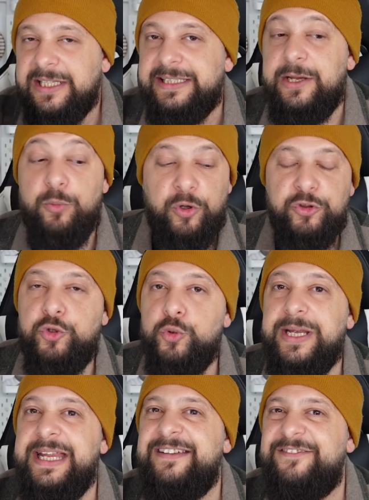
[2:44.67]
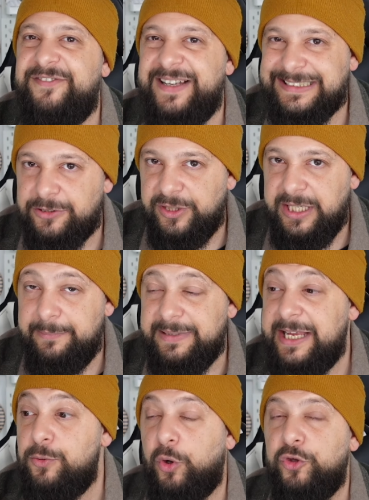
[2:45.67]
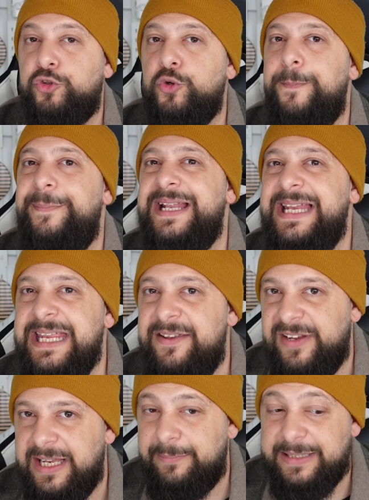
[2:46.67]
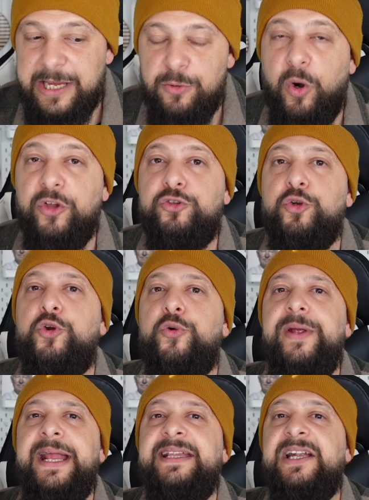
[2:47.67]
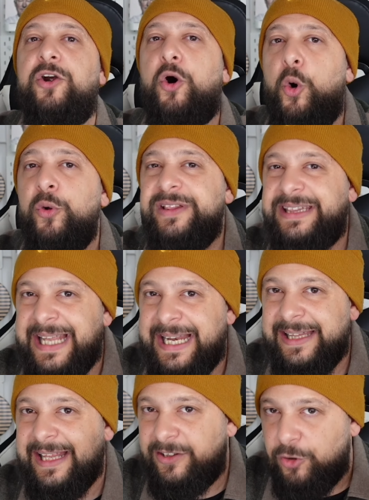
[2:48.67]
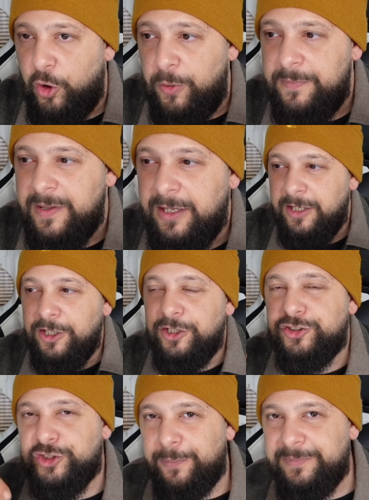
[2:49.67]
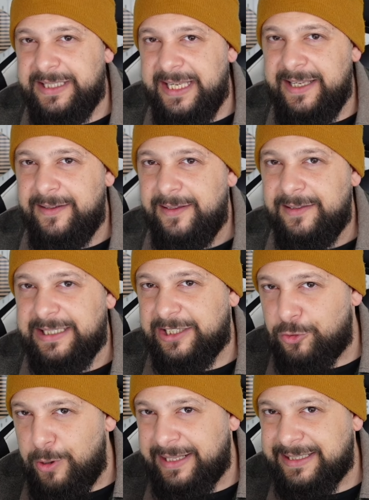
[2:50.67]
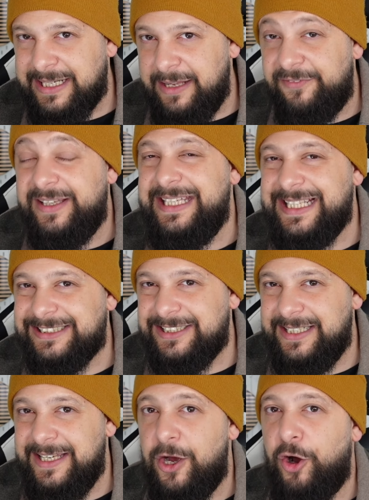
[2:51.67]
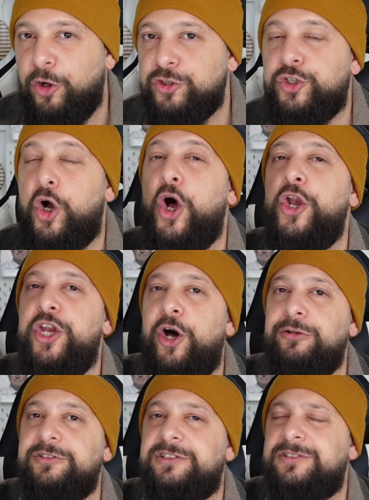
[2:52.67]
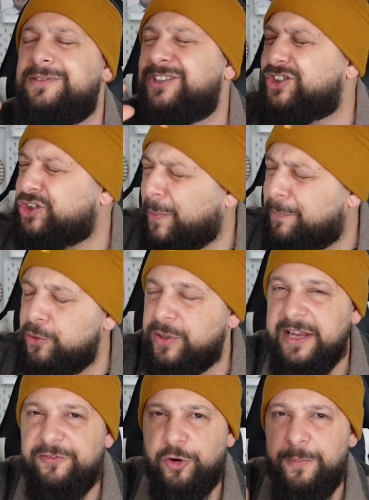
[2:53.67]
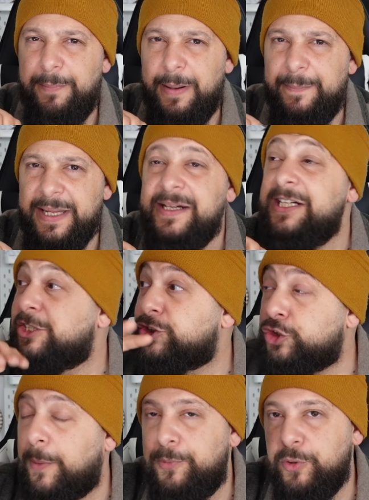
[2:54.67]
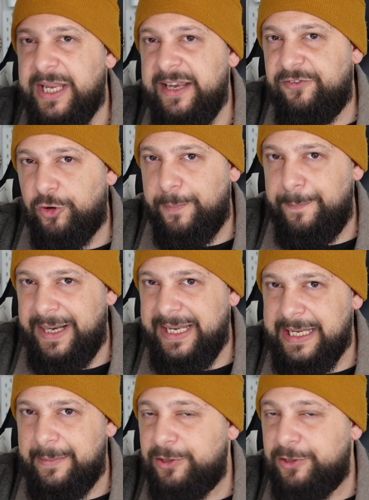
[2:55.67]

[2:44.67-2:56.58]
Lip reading: They want to invest on him. They want to believe in him. They want to create their own talent at home. Something that Radcliffe yesterday also announced. Stop looking for Mbappe. Stop looking for Bellingham.